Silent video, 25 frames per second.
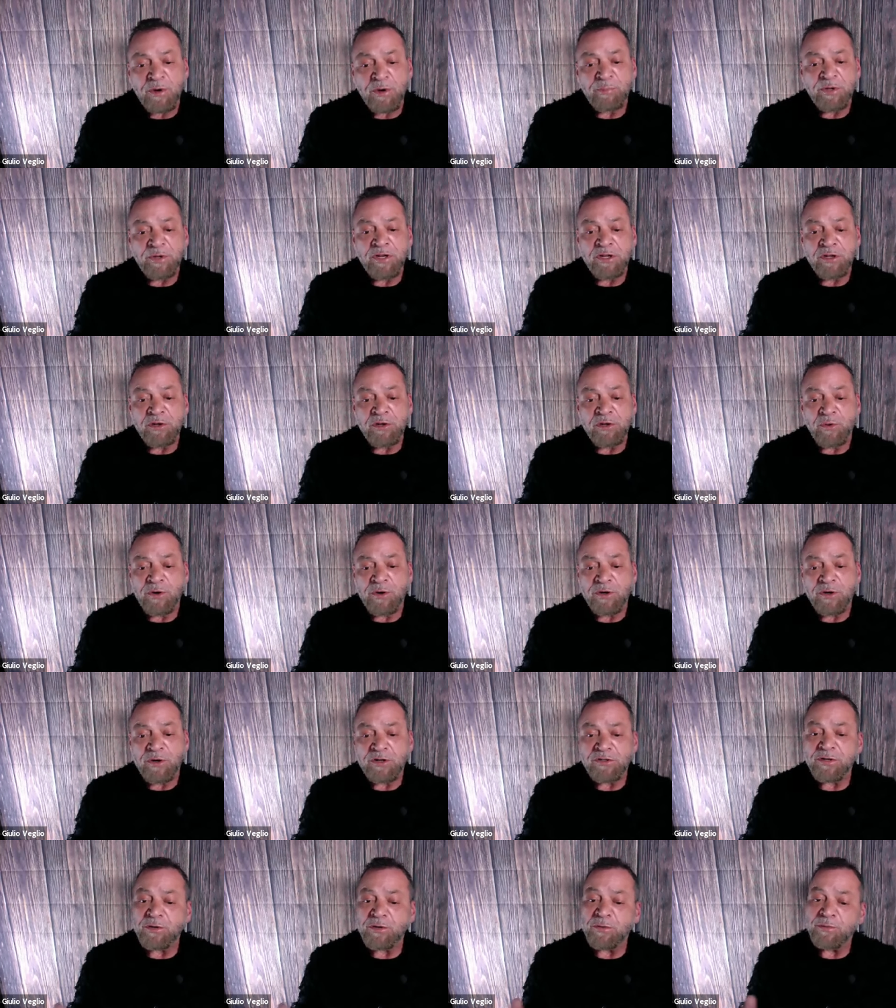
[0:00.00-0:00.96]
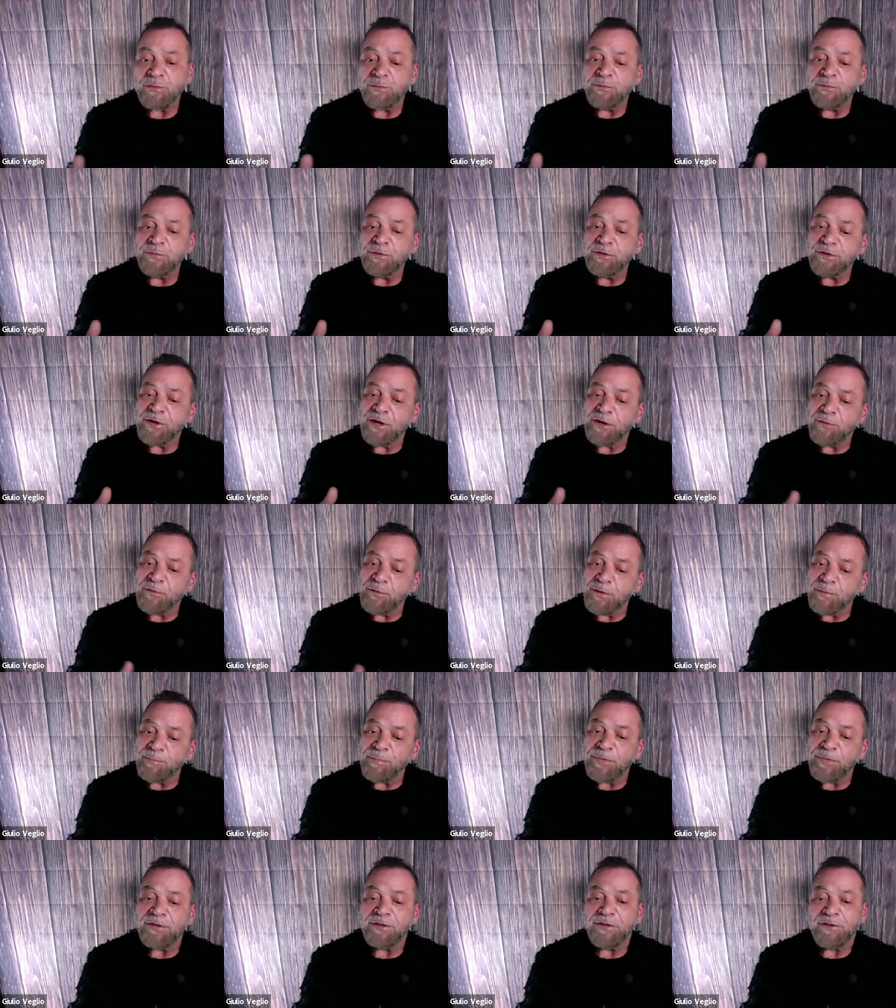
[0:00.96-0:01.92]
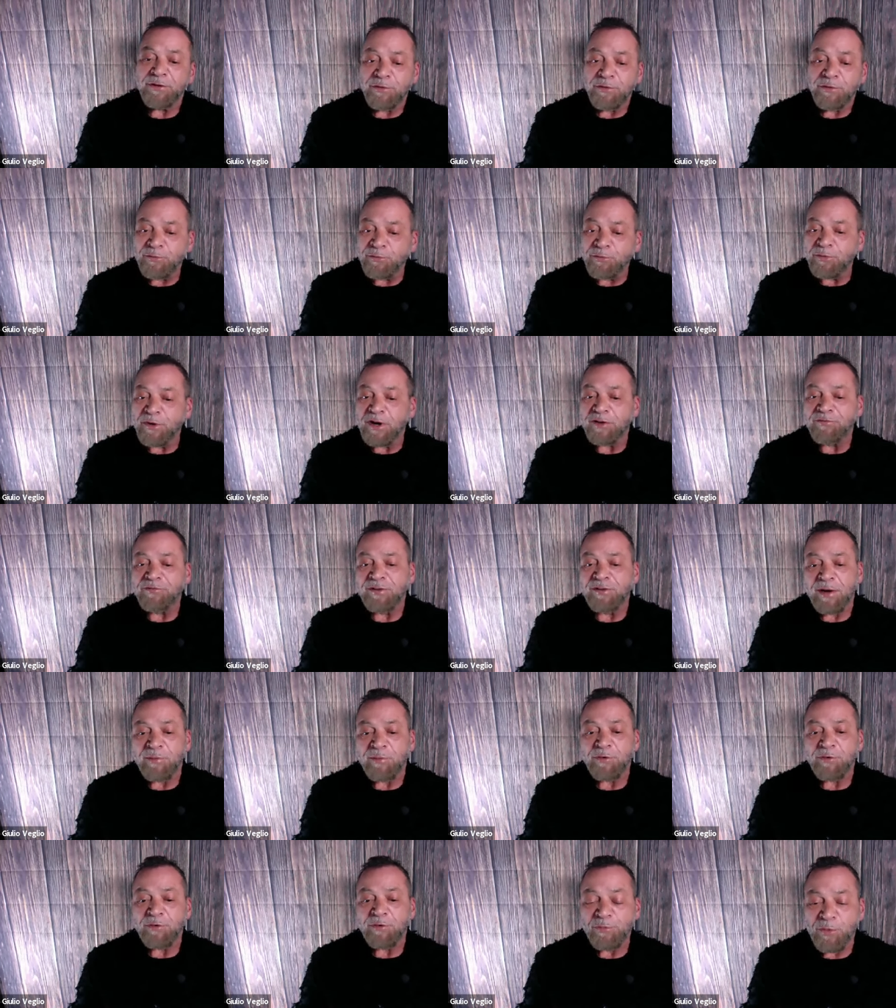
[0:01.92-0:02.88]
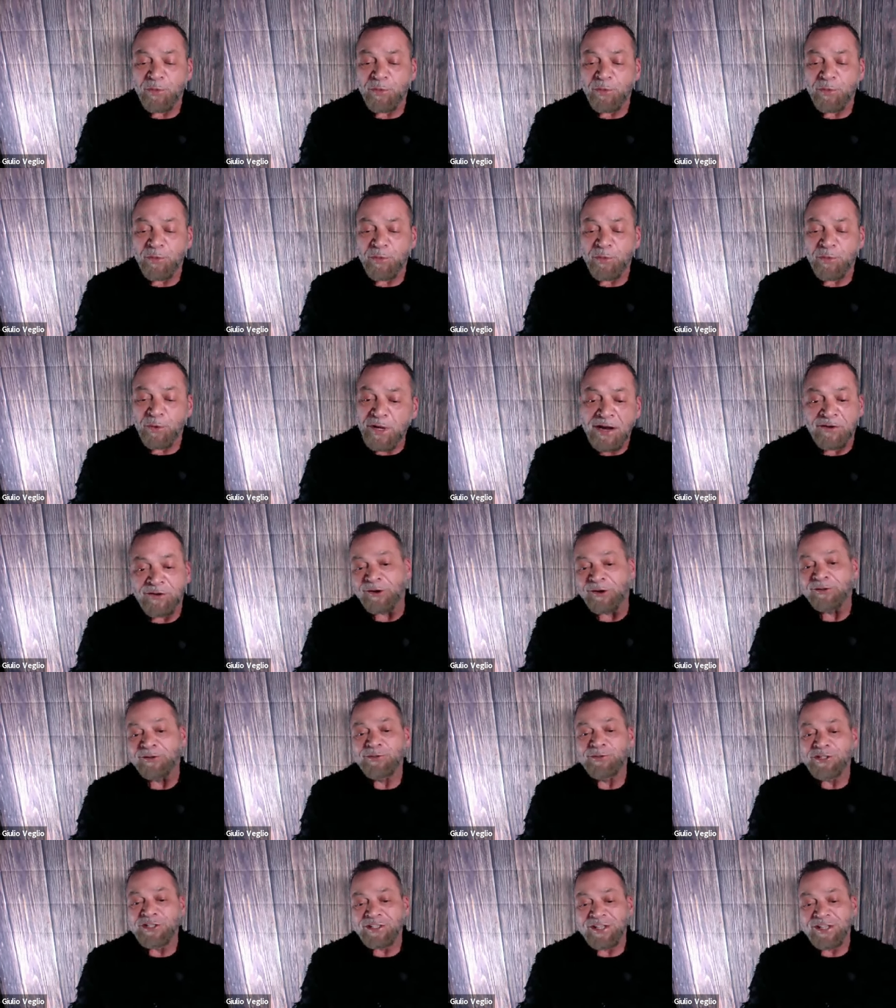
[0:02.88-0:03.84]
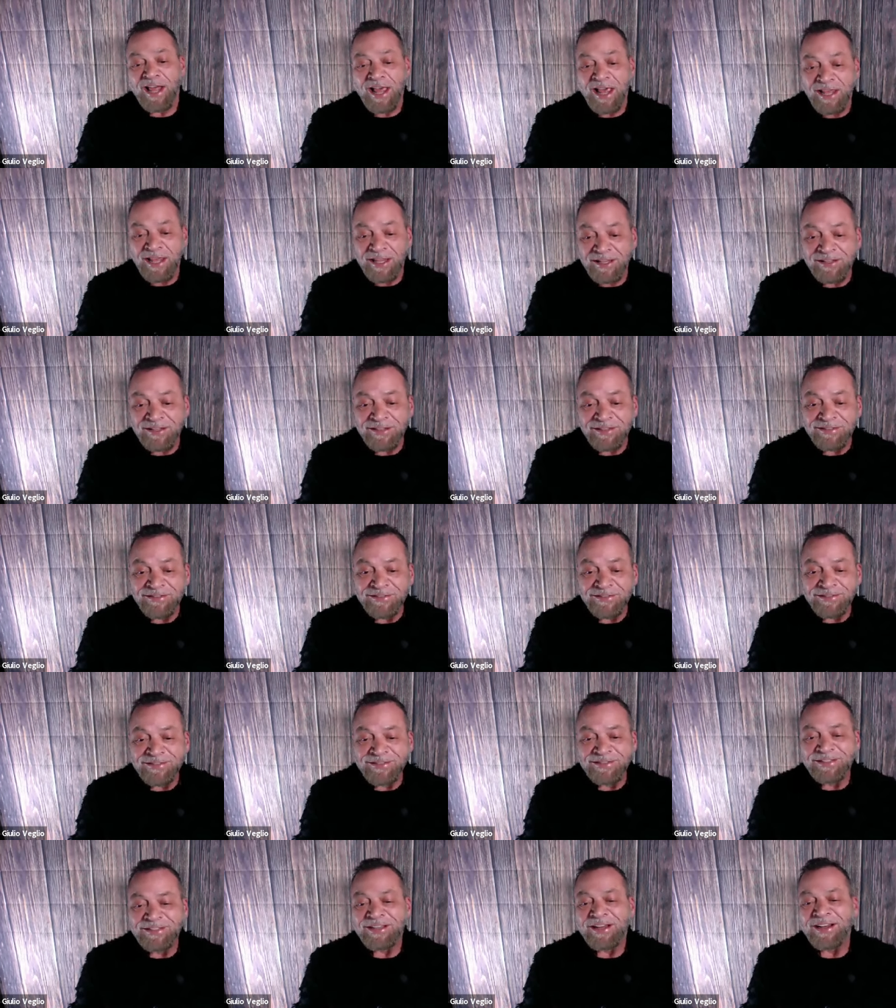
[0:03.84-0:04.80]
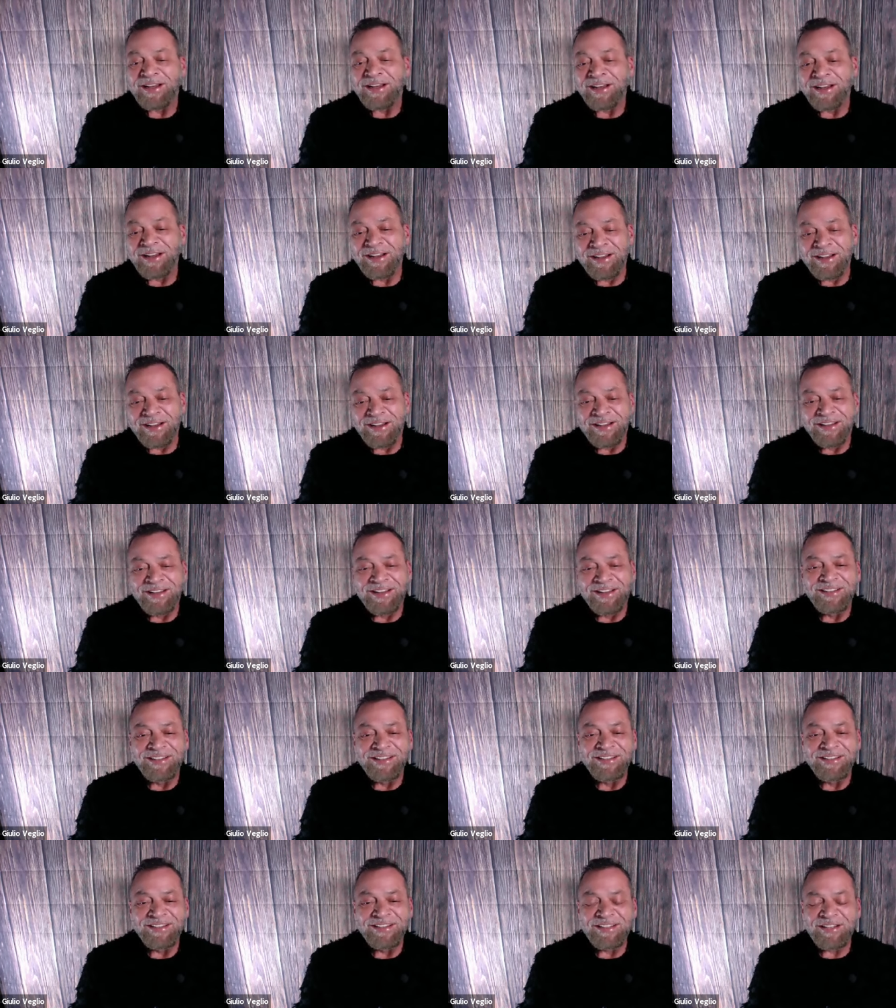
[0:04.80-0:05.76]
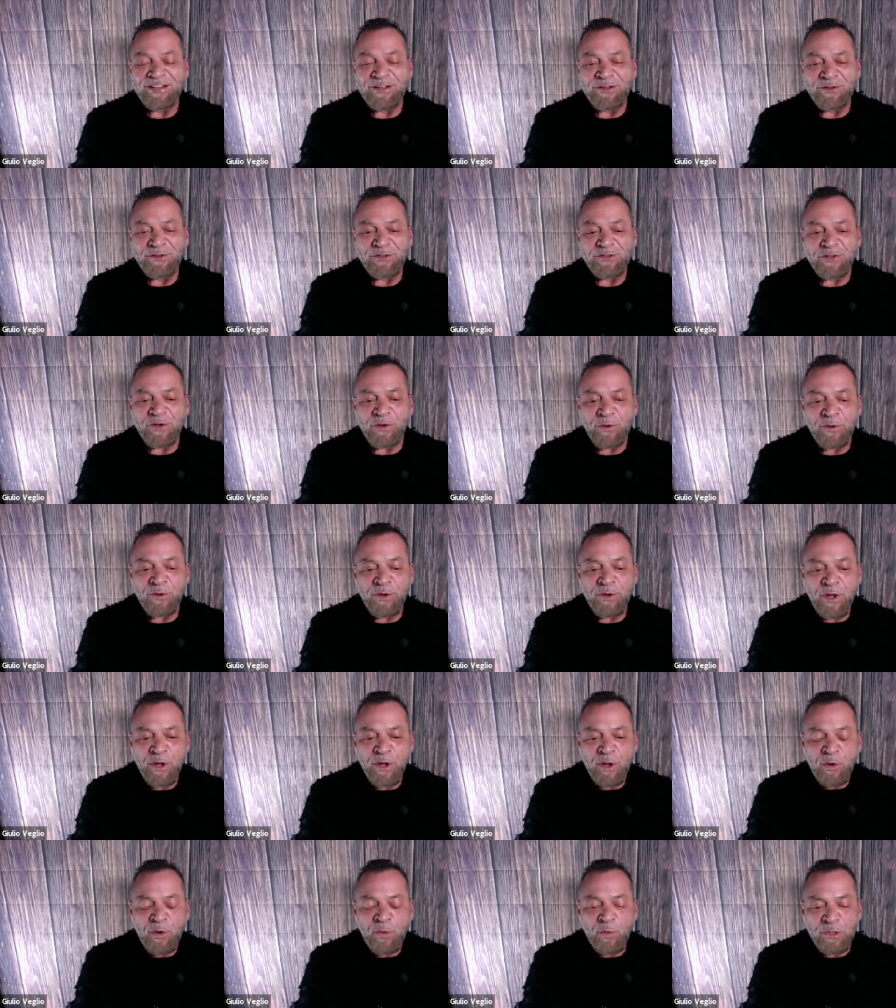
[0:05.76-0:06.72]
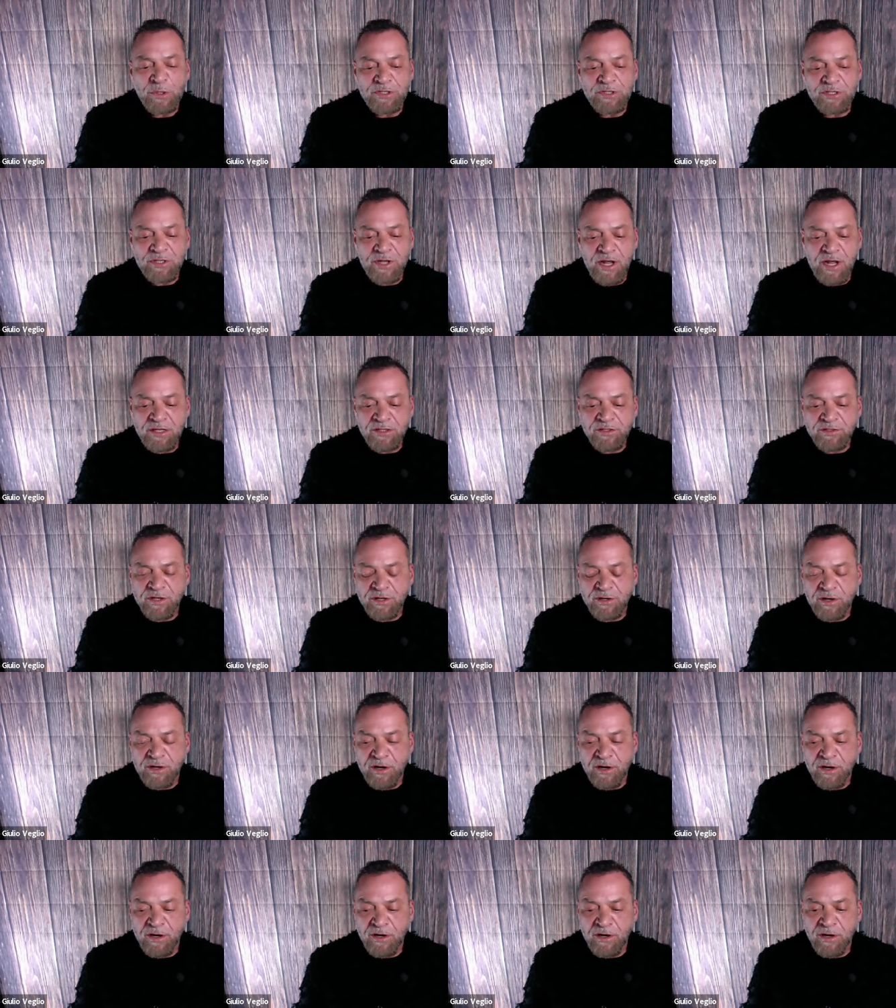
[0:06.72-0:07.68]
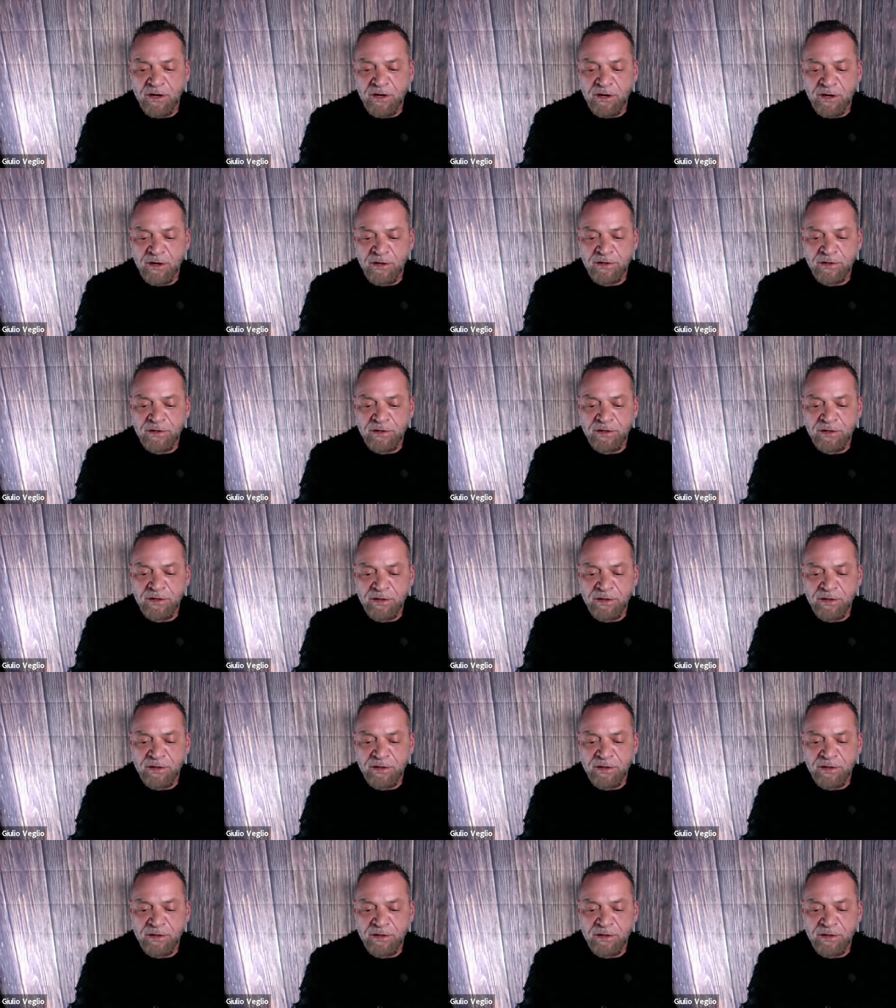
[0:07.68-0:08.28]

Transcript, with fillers: up in New York. So, you know, I grew up in a little rough neighborhood where we had our own slang. Uh, you know, so what salons are, are, are